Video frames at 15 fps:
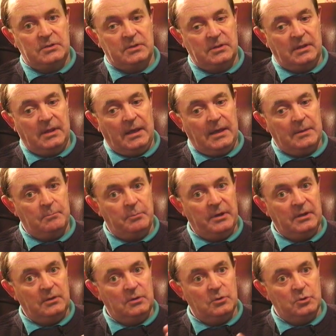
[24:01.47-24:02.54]
so that they can
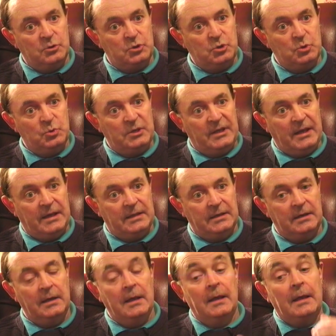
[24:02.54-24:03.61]
bring those two
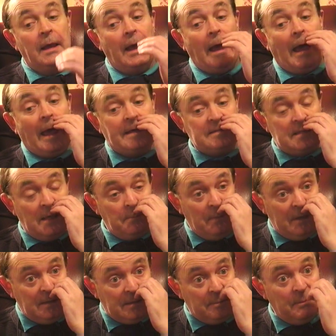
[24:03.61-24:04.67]
together as they
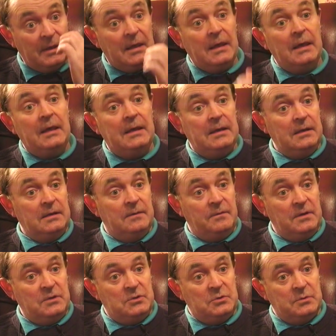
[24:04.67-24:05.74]
meet them in
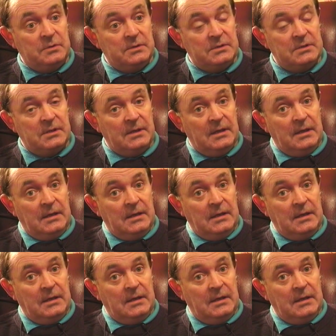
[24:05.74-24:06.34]
individuals.